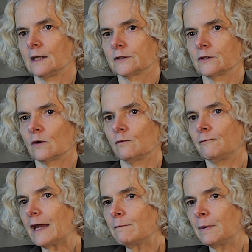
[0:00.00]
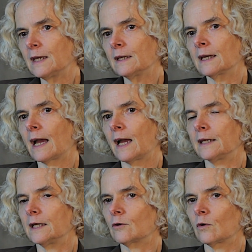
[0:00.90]
So vaping
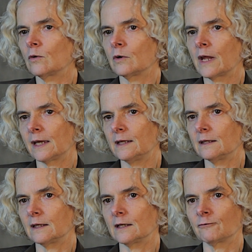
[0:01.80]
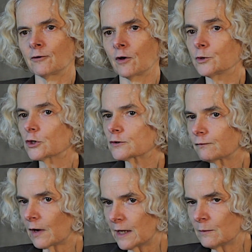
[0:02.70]
can include anything from
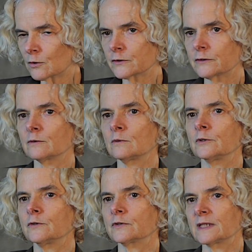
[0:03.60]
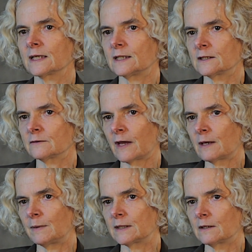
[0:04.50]
just flavors to using these
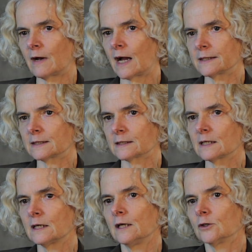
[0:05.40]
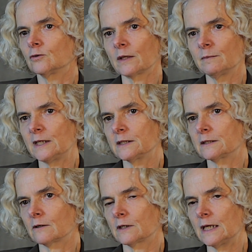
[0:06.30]
vaping devices to
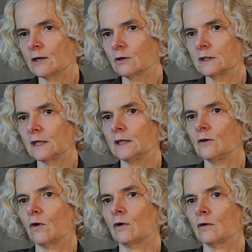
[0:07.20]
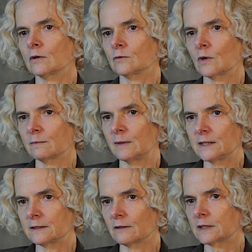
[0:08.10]
administer nicotine or to
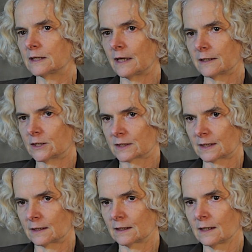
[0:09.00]
administer T H C.